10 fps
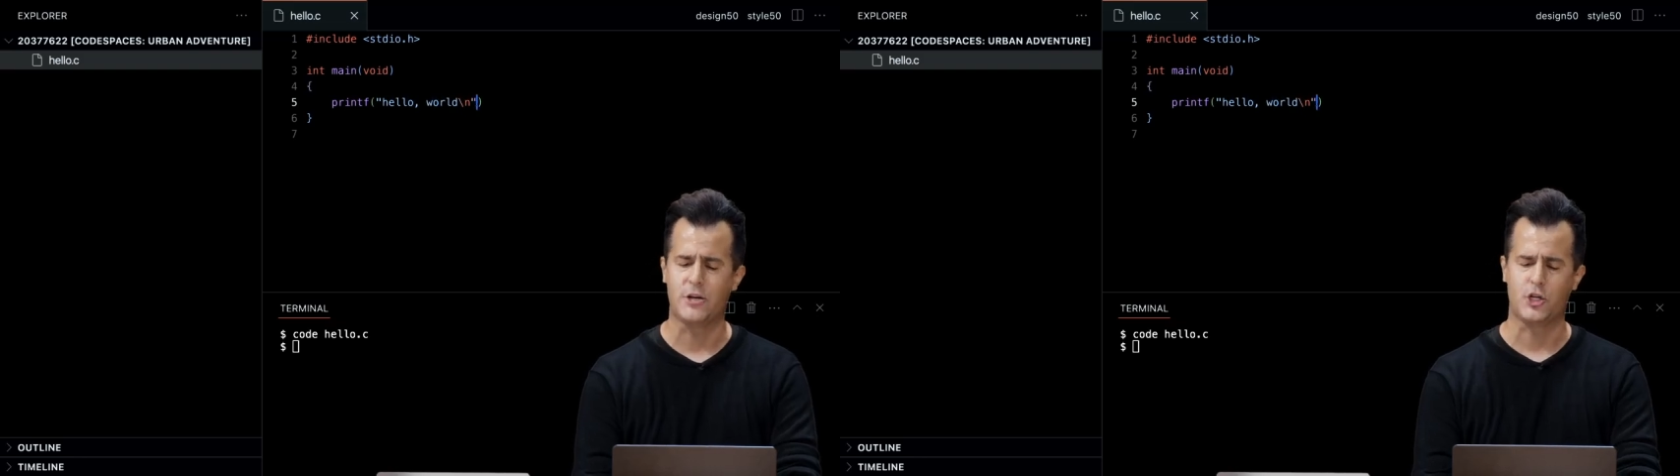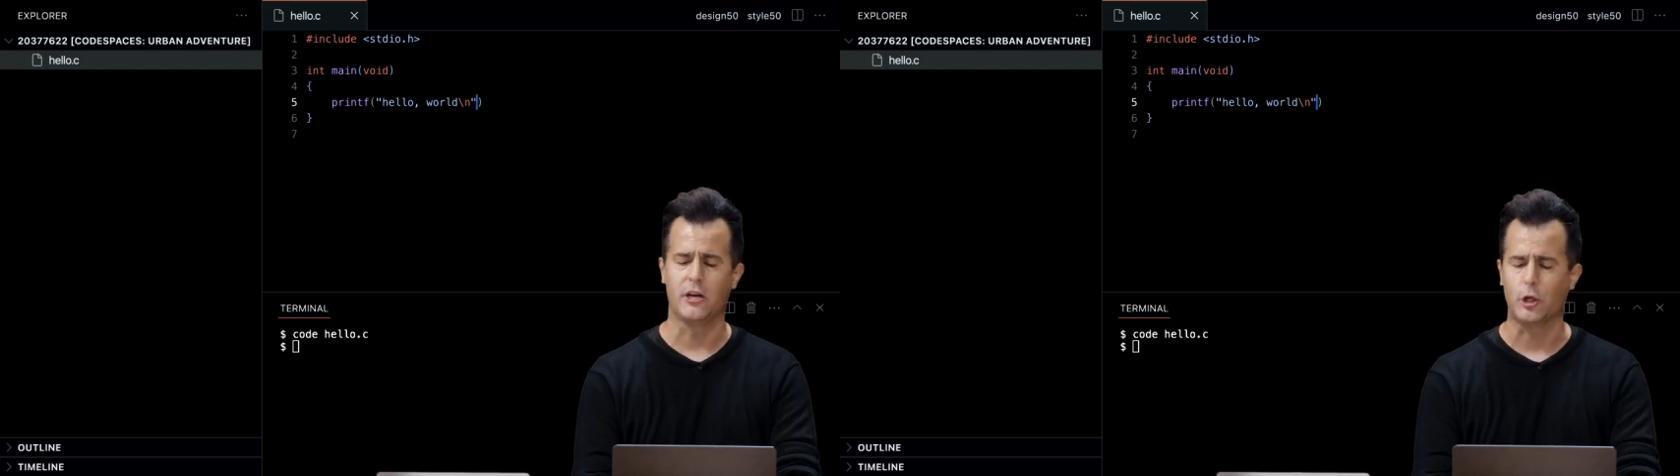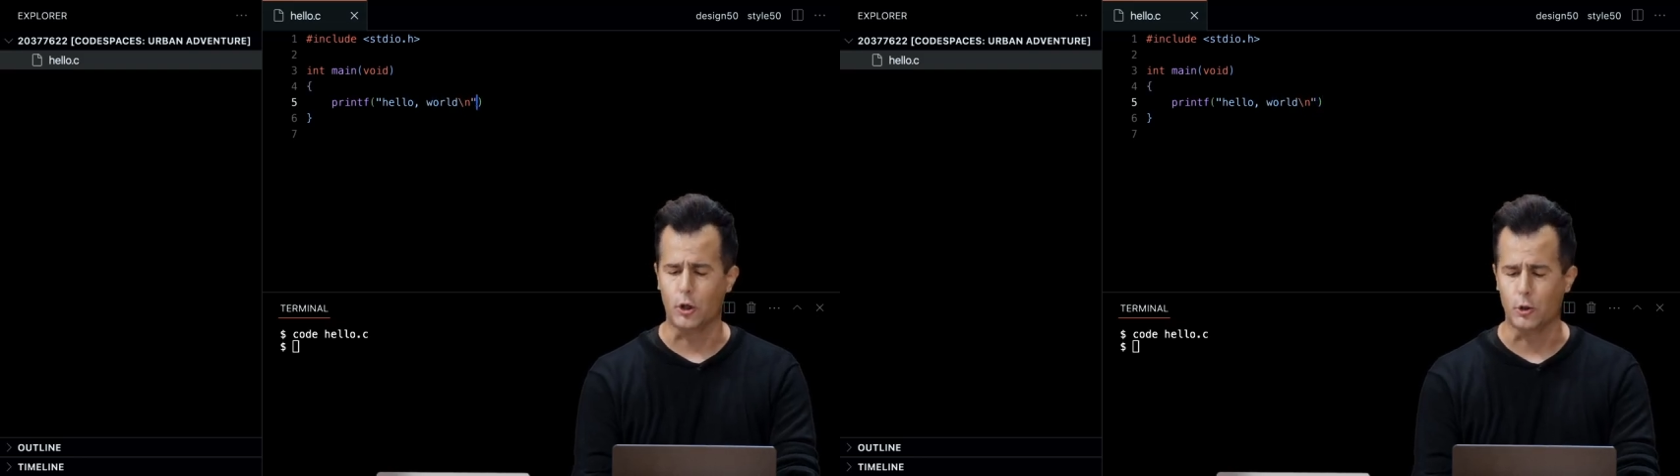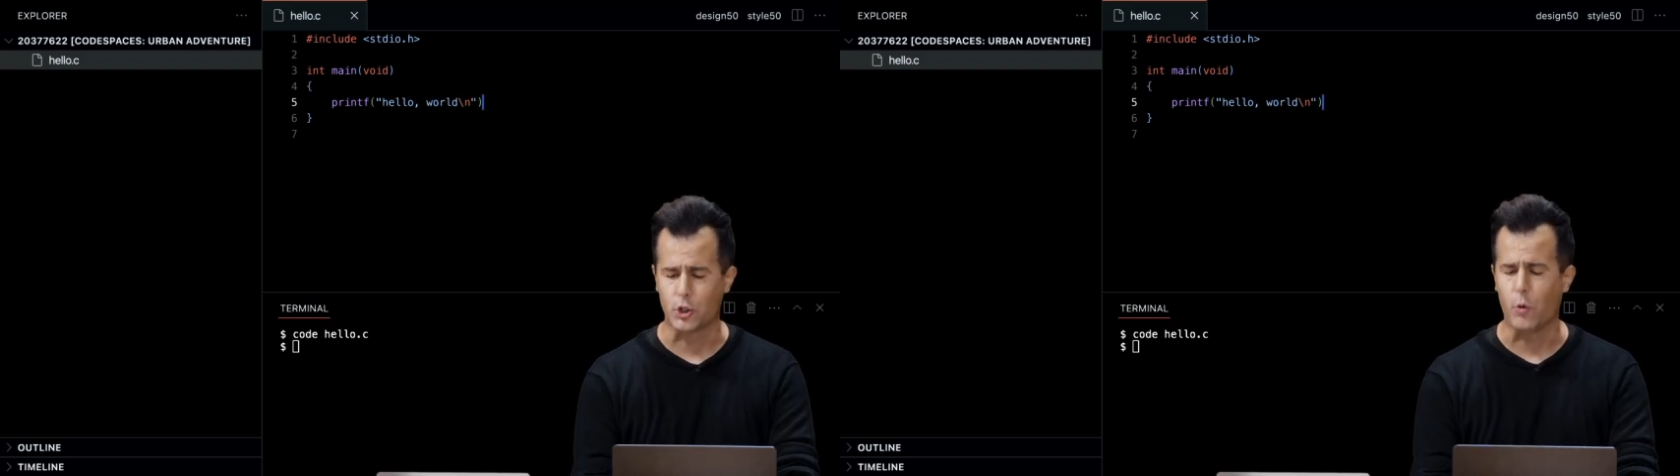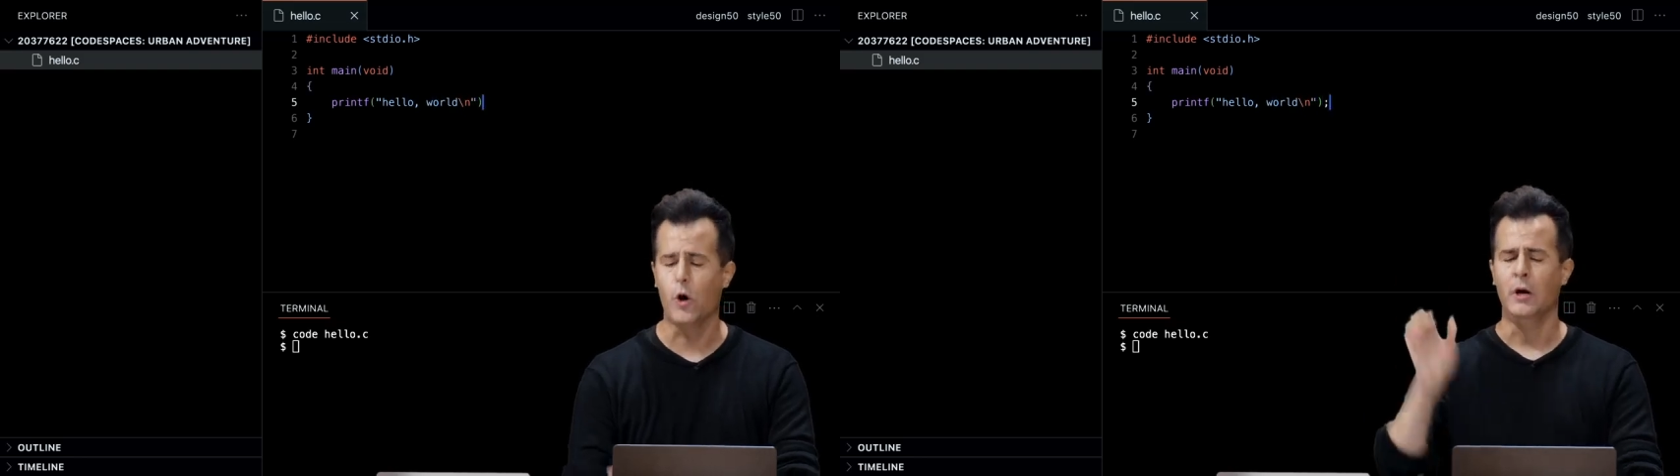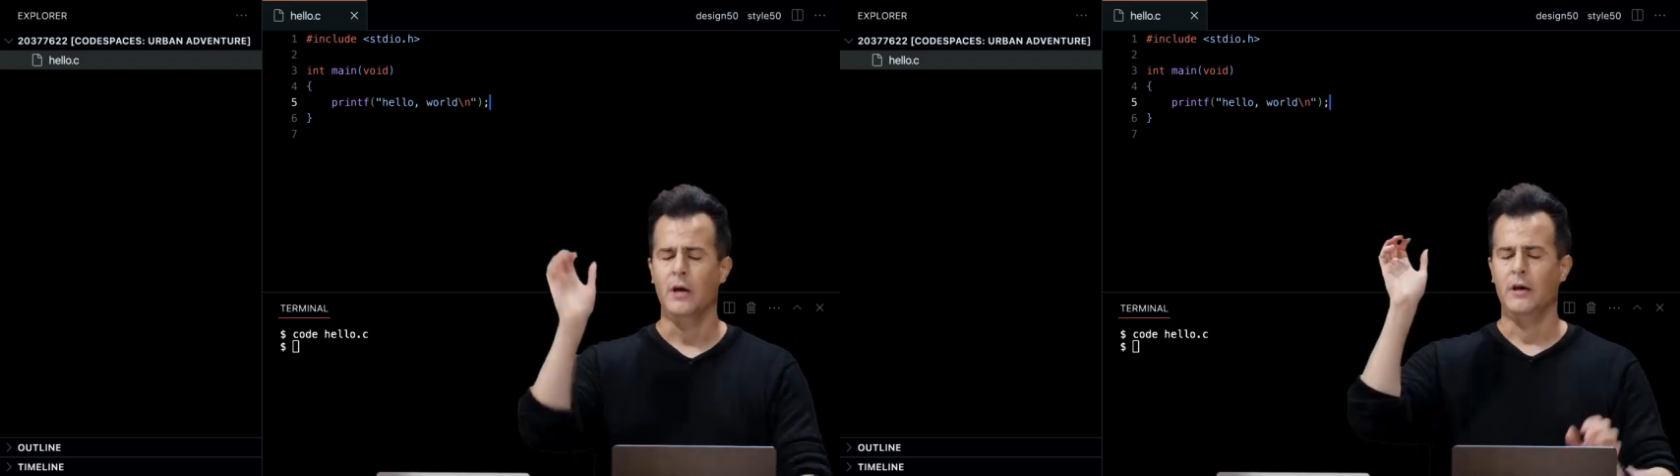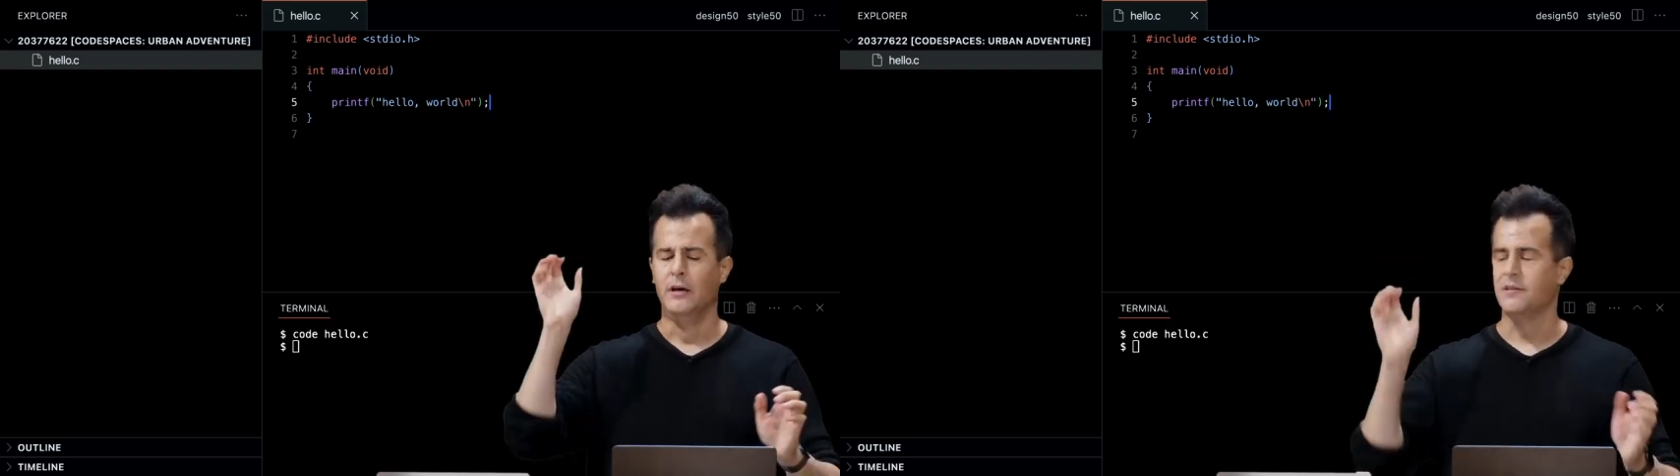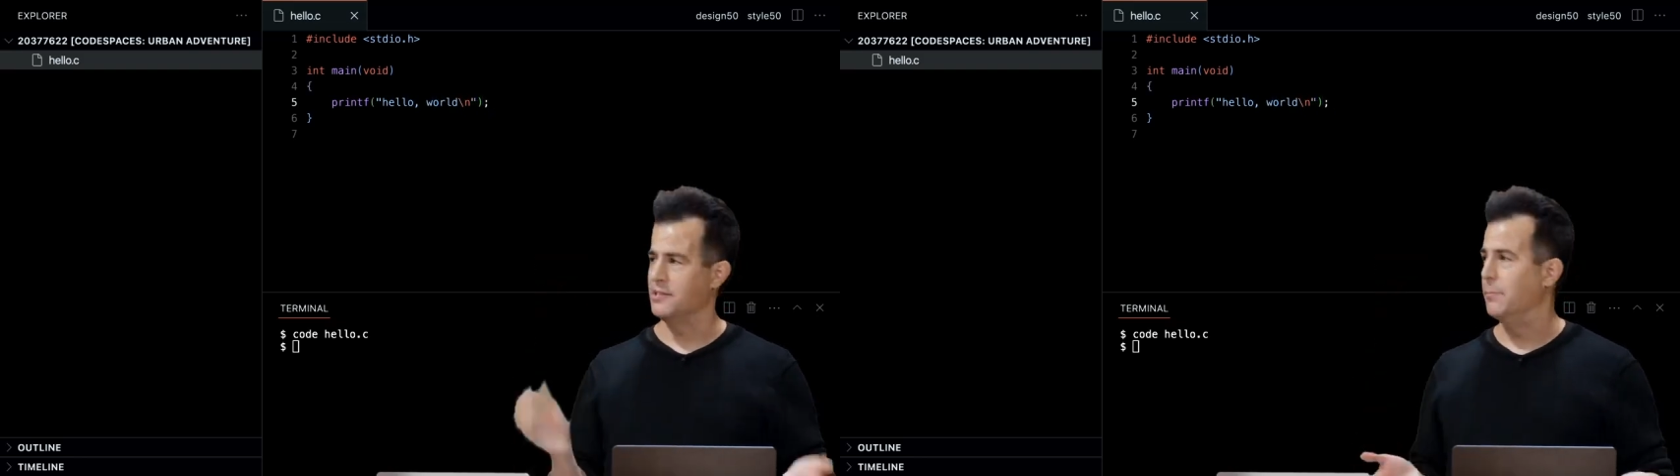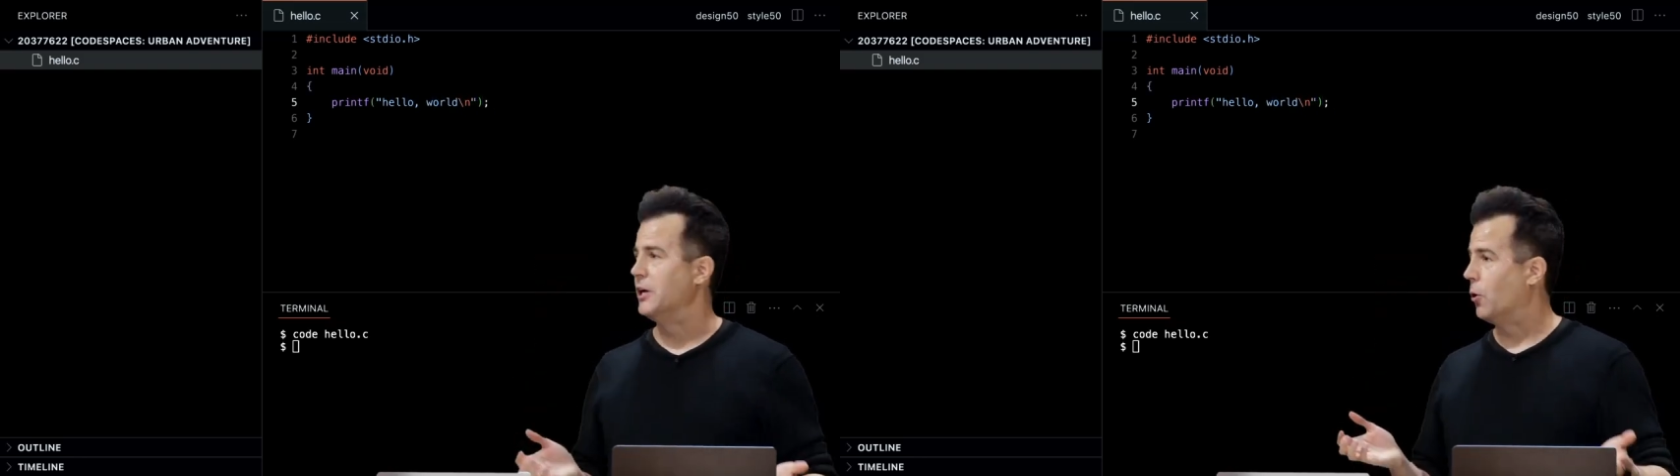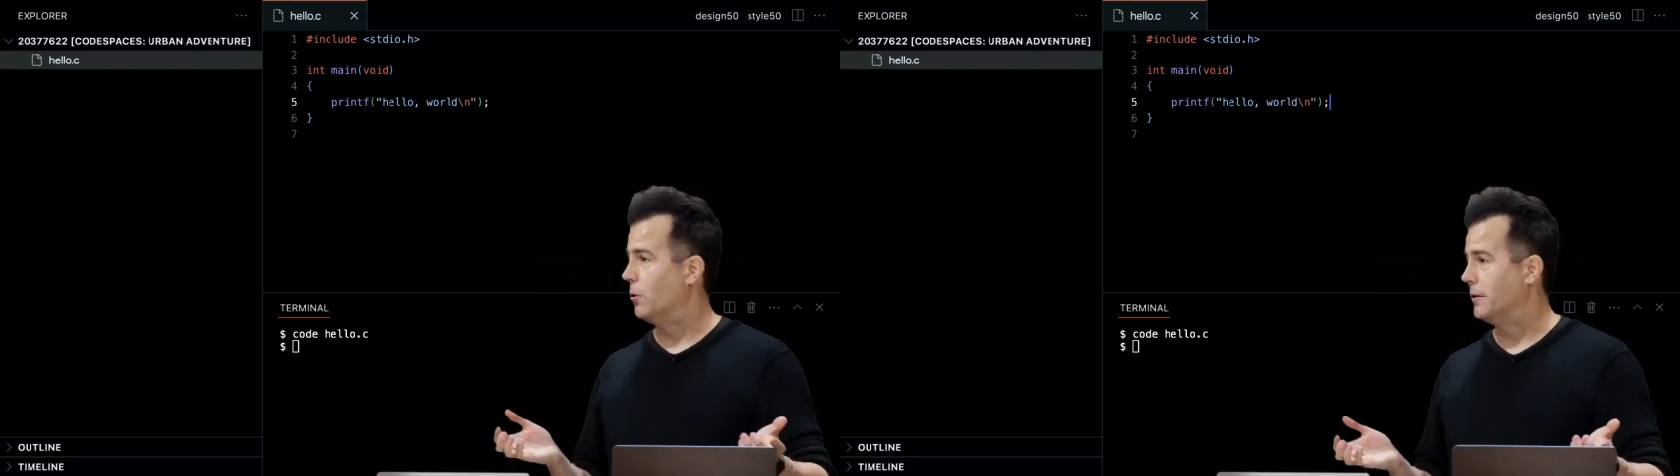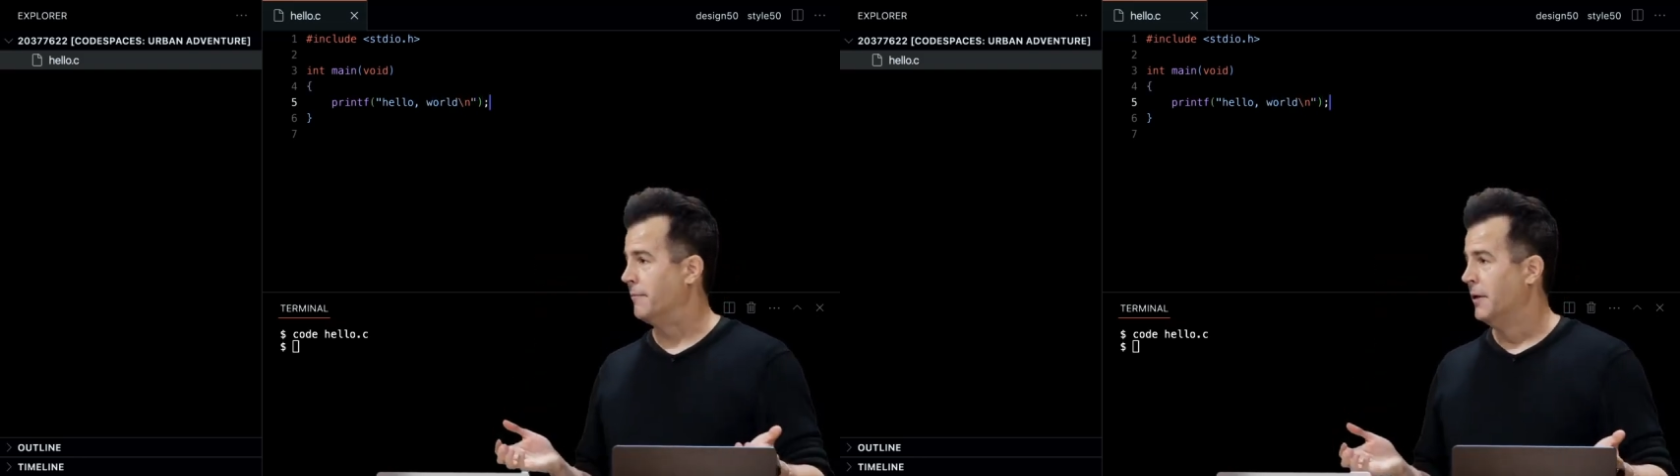\n, close quote, semicolon.